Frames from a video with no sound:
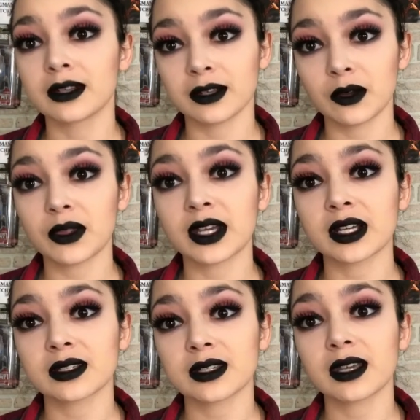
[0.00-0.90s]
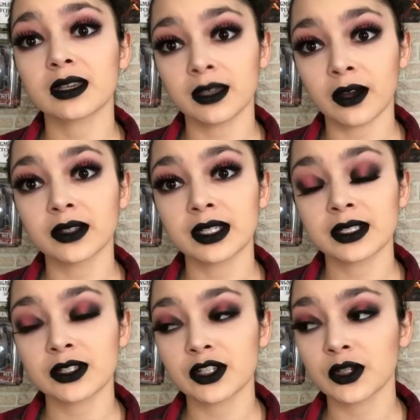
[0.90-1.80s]
new things y'all need
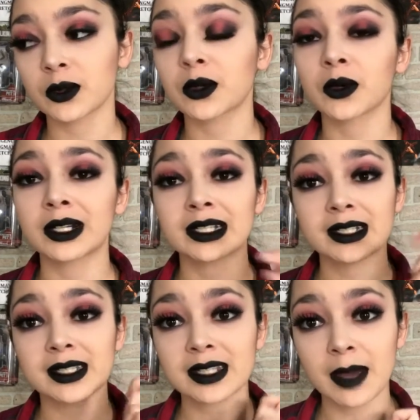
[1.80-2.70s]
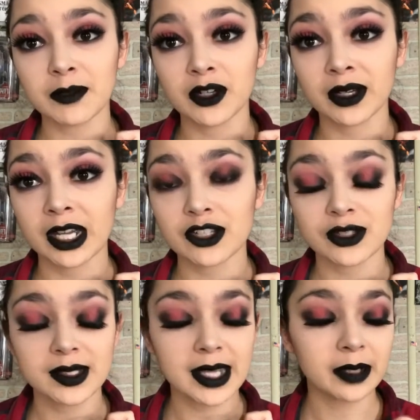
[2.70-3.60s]
to do, or need to stop doing, I
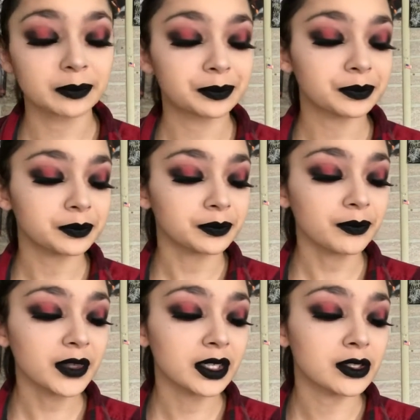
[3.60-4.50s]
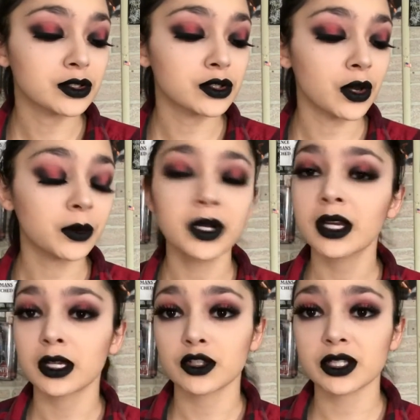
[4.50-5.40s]
should say. So
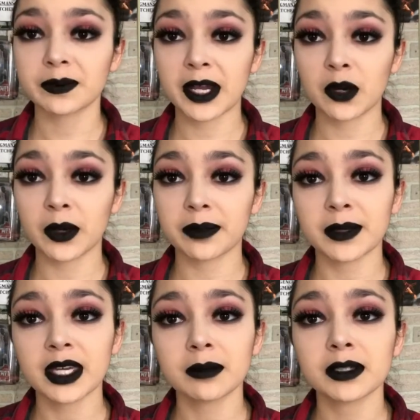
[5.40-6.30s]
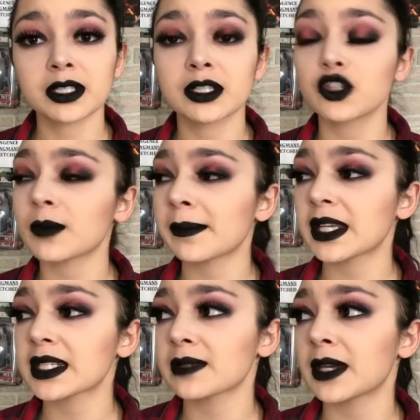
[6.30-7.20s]
just bear with me. I'm going to do my
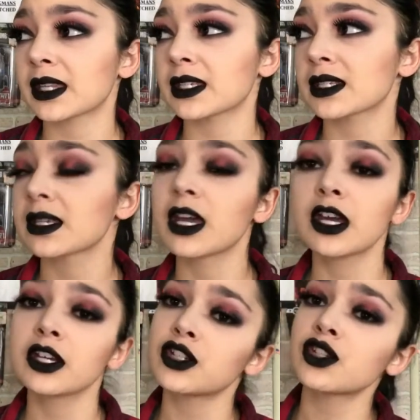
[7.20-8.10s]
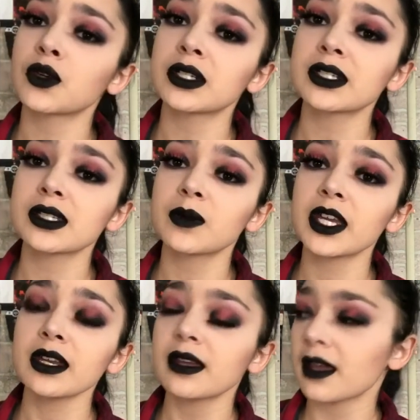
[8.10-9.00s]
best to make this short and
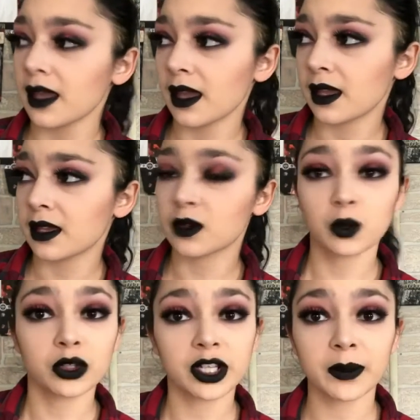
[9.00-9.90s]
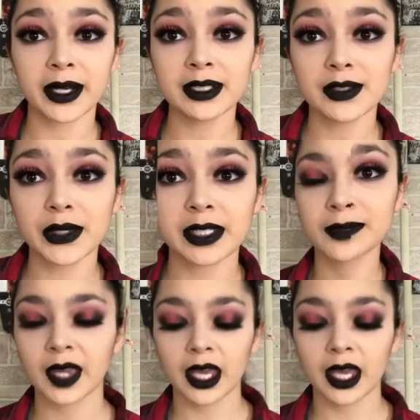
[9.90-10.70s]
sweet, and we'll get right into it.